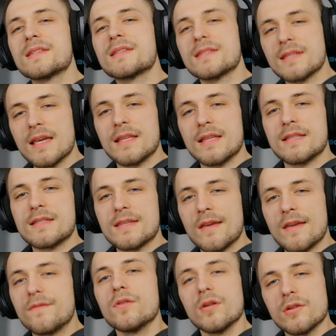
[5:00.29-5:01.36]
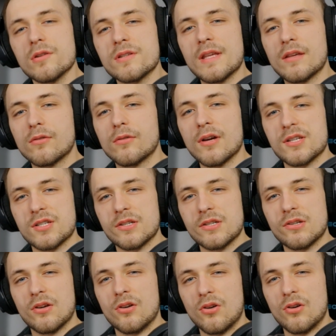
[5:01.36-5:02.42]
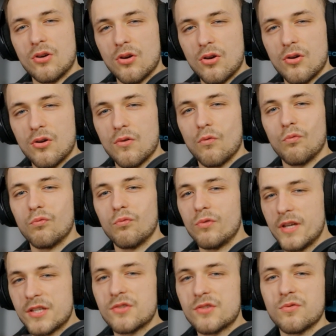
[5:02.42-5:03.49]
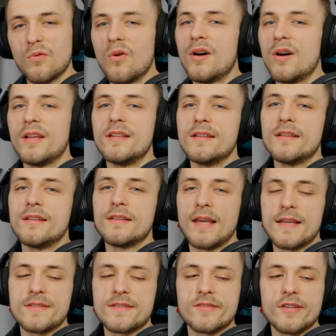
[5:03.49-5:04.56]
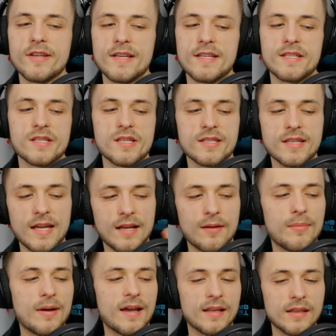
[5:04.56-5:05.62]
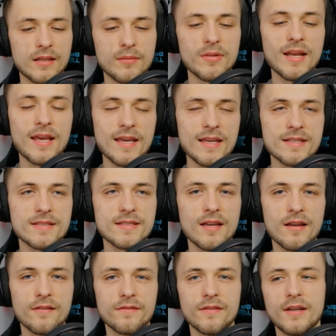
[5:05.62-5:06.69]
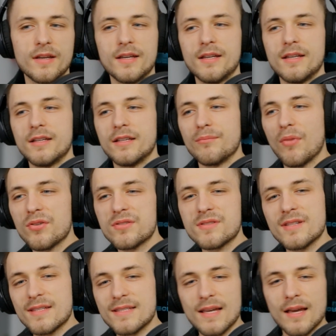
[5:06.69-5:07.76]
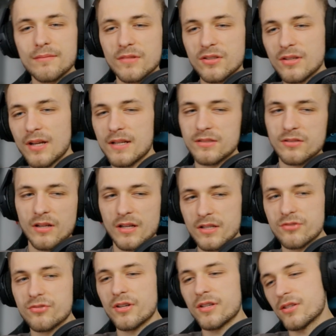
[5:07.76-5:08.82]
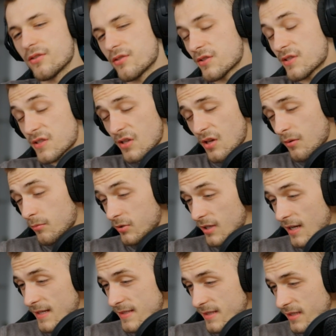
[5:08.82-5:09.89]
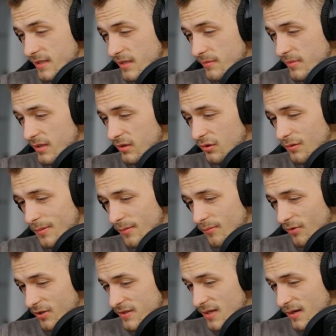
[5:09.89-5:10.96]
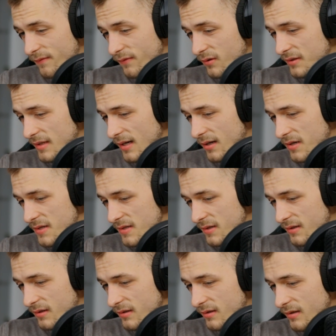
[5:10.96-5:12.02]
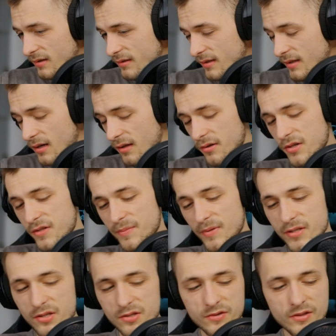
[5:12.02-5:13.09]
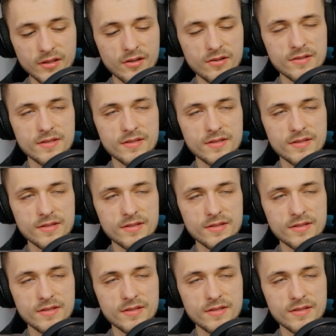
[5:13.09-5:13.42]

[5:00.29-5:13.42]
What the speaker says: sense if you understand the question which one the answer is, just kind of by eliminating stuff. Most of the time, they're not trying to trick you. Some classes can be a little bit more tougher on that than others, but usually